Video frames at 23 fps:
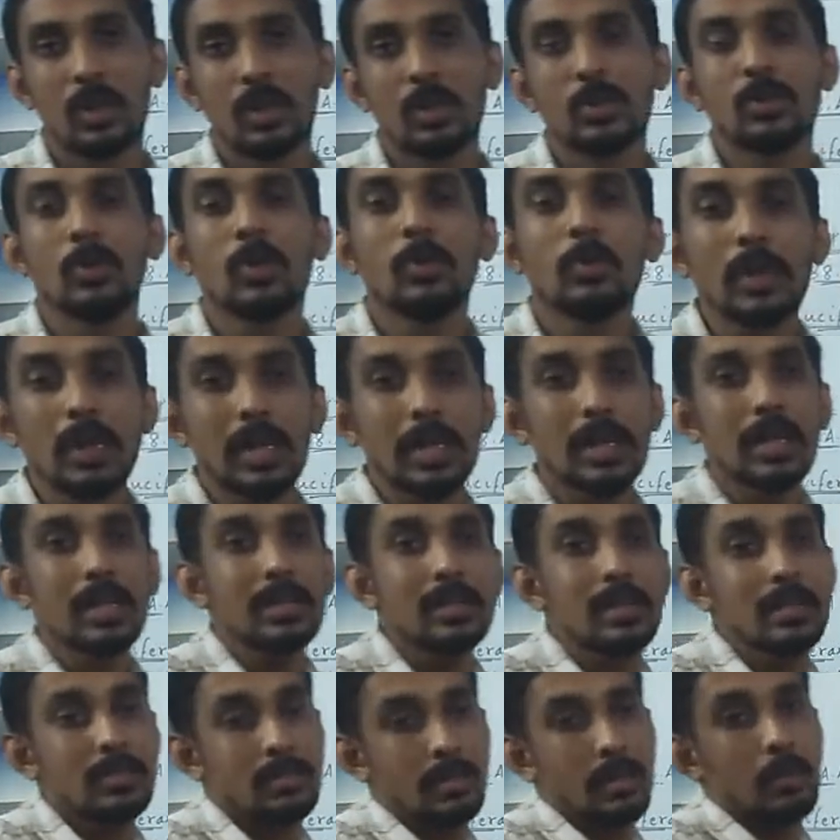Normally,
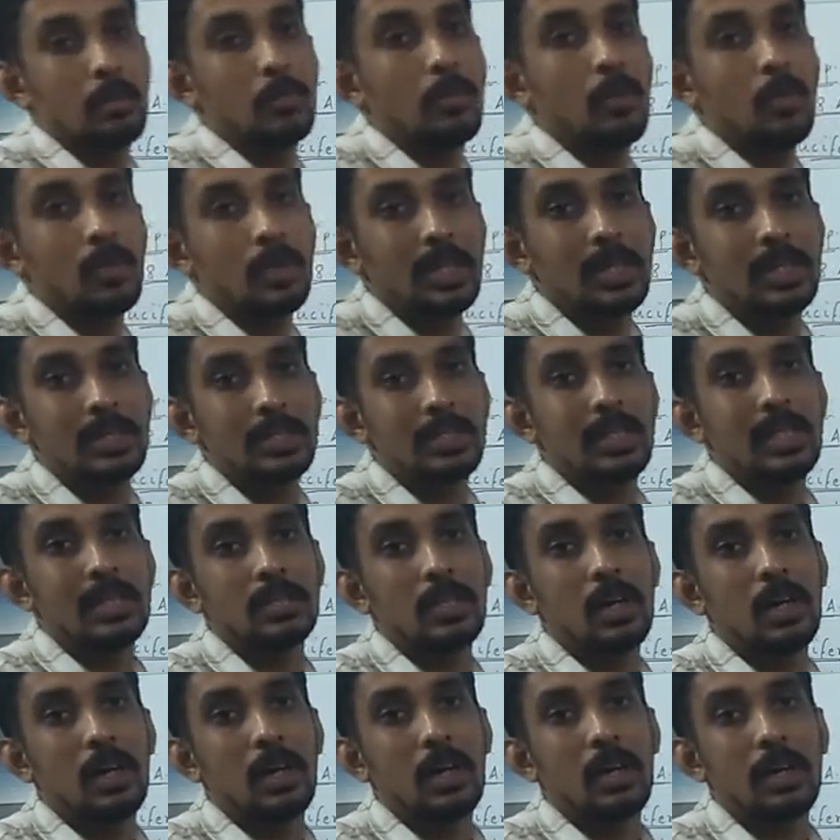these reporter genes
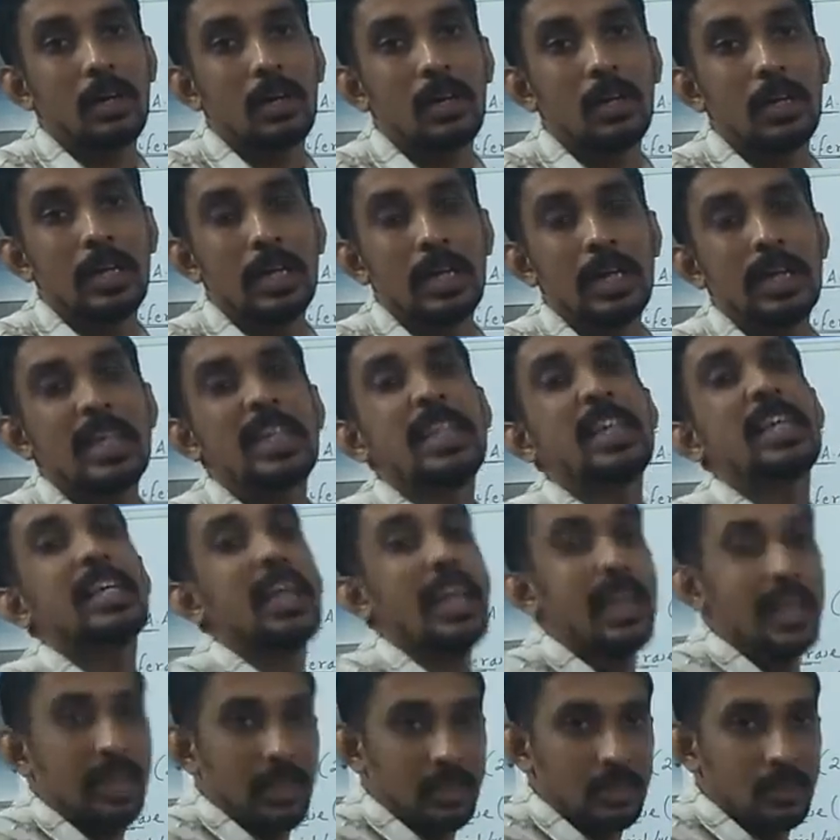are
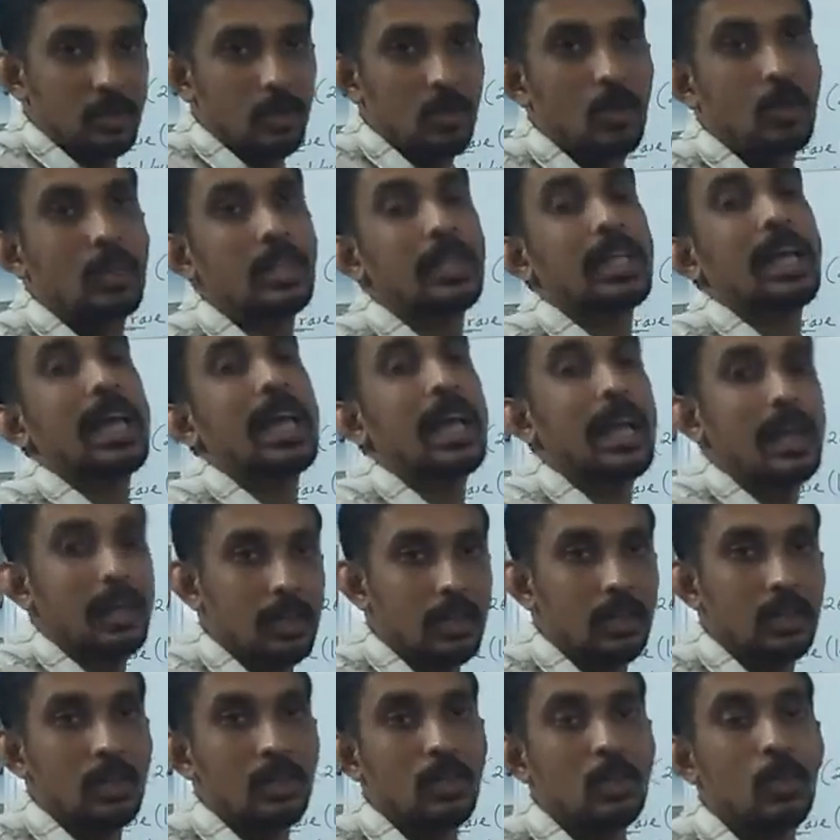ligate or
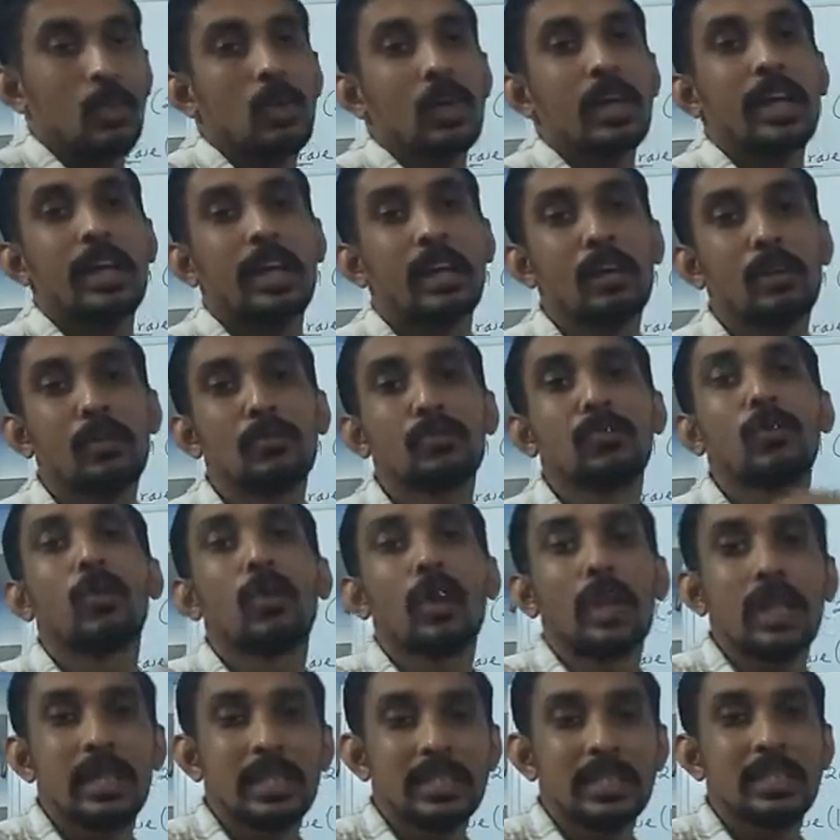tagged on a
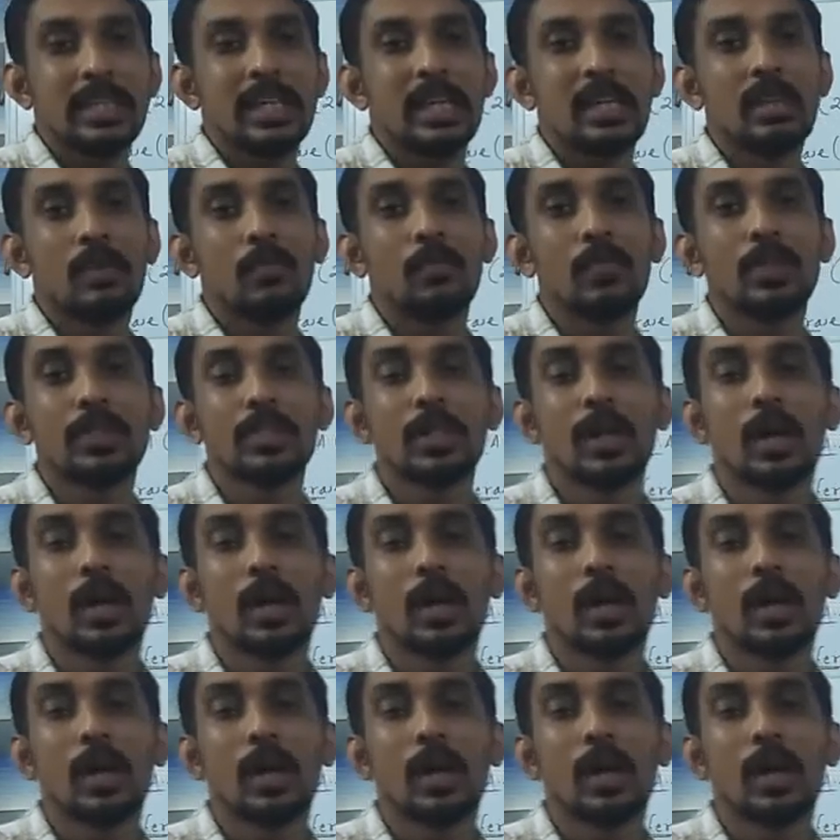foreign gene which